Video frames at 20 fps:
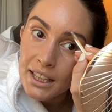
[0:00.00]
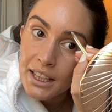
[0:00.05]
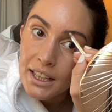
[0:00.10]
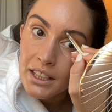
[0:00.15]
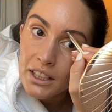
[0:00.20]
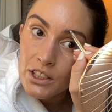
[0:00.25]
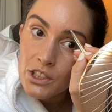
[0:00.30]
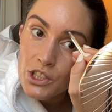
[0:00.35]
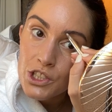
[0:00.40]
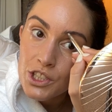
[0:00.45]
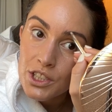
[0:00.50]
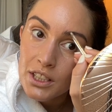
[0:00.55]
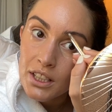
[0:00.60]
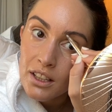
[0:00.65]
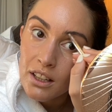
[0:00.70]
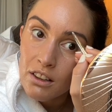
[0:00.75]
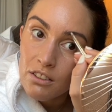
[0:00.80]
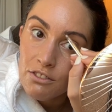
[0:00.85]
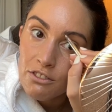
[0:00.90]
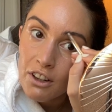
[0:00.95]
a
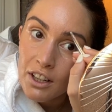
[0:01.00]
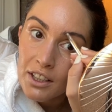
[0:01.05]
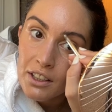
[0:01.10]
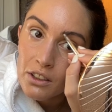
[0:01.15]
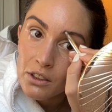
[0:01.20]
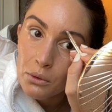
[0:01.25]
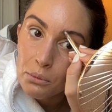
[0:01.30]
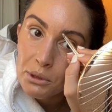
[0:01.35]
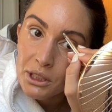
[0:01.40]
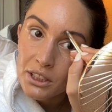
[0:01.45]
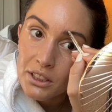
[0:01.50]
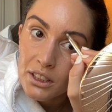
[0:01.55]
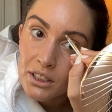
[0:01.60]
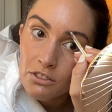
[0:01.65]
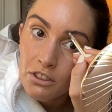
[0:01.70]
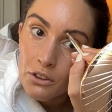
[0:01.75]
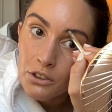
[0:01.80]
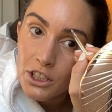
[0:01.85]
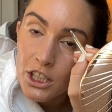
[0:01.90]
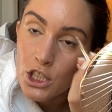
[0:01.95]
Chanel Vital Lumiere
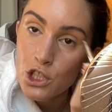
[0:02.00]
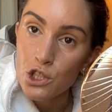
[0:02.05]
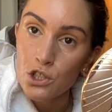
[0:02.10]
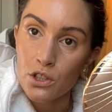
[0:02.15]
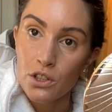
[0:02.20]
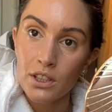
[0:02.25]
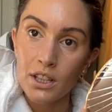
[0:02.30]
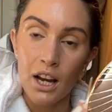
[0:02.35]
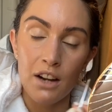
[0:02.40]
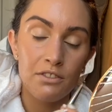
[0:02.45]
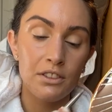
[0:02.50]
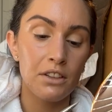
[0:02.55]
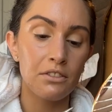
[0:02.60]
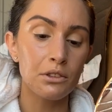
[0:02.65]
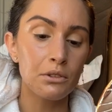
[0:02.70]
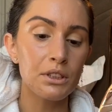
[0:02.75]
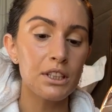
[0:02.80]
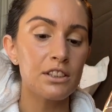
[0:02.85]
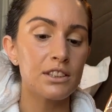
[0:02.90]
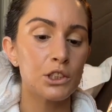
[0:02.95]
foundation. I've never
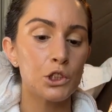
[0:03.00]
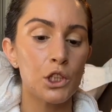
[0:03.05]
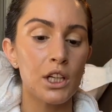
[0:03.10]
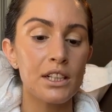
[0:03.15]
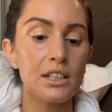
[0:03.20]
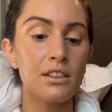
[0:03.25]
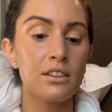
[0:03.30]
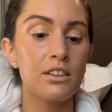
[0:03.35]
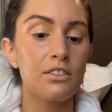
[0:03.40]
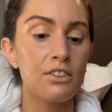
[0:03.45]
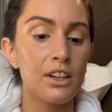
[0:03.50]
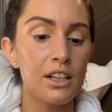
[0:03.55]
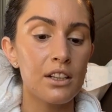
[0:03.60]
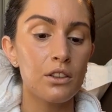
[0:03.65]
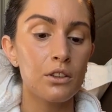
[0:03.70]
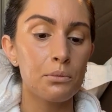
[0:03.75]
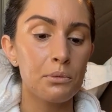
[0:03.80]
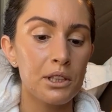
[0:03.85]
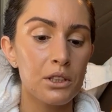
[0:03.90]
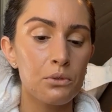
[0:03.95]
really tried the Vital
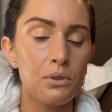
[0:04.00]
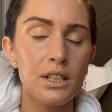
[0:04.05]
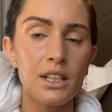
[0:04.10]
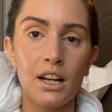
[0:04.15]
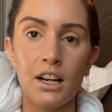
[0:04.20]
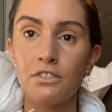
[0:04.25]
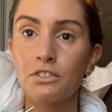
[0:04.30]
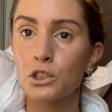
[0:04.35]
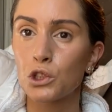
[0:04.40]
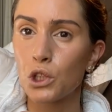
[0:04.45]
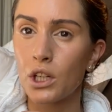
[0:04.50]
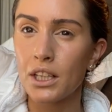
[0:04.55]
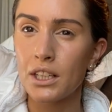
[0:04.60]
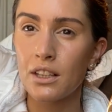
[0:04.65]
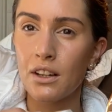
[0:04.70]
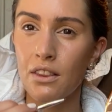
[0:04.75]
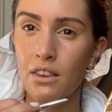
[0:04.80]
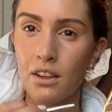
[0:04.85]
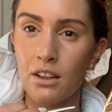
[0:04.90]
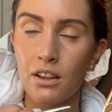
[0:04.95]
Lumiere one. I've tried
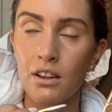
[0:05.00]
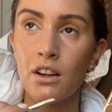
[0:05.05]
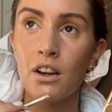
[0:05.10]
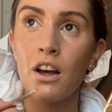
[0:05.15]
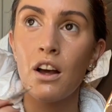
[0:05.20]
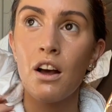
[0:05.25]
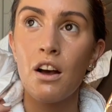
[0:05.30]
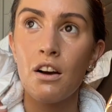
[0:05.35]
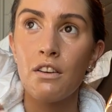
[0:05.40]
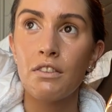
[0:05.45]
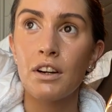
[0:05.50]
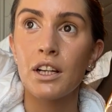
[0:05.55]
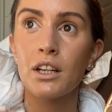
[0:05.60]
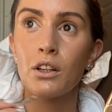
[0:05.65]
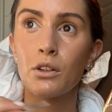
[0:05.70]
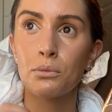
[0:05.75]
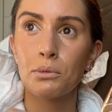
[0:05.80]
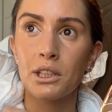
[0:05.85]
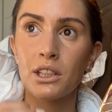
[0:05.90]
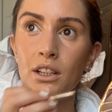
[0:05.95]
the Vital
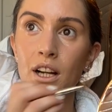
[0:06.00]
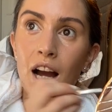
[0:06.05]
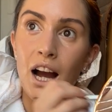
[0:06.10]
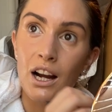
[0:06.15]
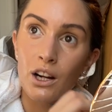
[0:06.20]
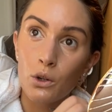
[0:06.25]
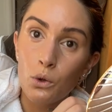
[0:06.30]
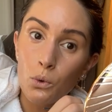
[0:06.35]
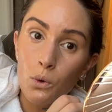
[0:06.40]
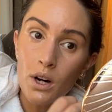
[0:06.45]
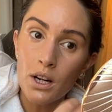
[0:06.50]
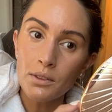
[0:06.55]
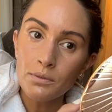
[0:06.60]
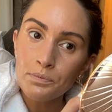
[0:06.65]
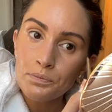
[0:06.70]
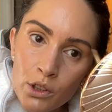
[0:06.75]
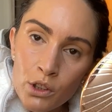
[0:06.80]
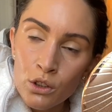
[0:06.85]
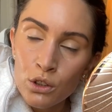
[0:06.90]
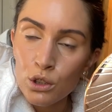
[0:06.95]
Lumiere Aqua
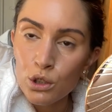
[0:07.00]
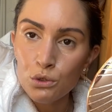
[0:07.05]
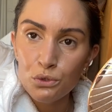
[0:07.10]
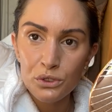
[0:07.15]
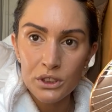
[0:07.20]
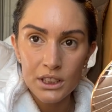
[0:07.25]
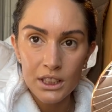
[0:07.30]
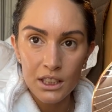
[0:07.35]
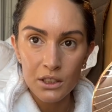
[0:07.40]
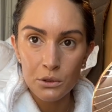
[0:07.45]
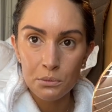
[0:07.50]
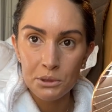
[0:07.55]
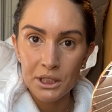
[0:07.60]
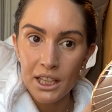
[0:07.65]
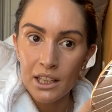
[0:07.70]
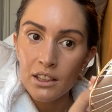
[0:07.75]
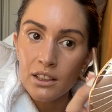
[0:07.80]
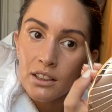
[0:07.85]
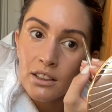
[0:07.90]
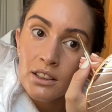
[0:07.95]
or Vita
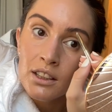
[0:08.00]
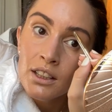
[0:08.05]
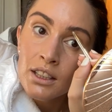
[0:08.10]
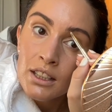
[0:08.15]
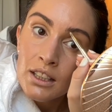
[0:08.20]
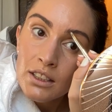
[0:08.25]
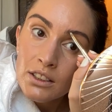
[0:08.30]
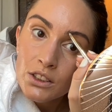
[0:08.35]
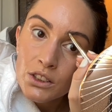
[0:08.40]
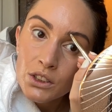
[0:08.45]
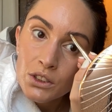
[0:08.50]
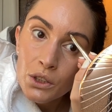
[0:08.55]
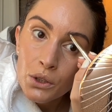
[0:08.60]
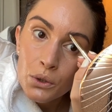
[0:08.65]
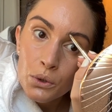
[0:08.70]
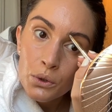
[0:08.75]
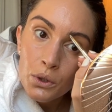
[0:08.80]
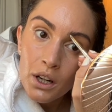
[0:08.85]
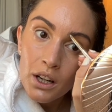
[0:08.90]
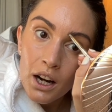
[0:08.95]
Lumiere.
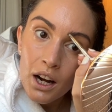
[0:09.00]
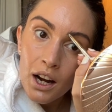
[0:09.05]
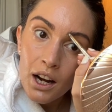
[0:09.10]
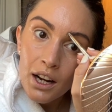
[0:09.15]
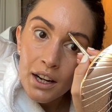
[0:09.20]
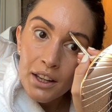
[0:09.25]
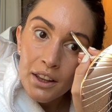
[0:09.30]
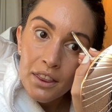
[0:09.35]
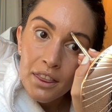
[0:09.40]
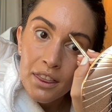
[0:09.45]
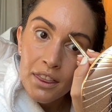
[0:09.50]
So I